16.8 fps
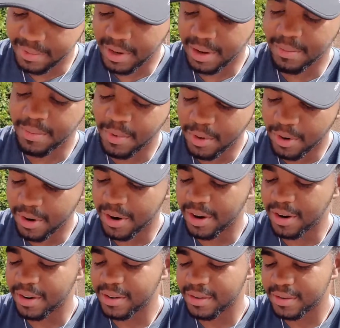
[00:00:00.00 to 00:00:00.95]
a
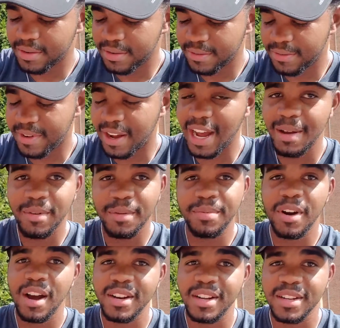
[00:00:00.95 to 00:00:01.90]
more viable
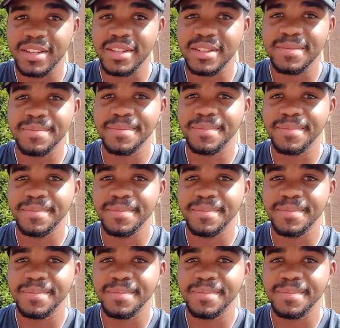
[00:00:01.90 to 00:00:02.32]
product.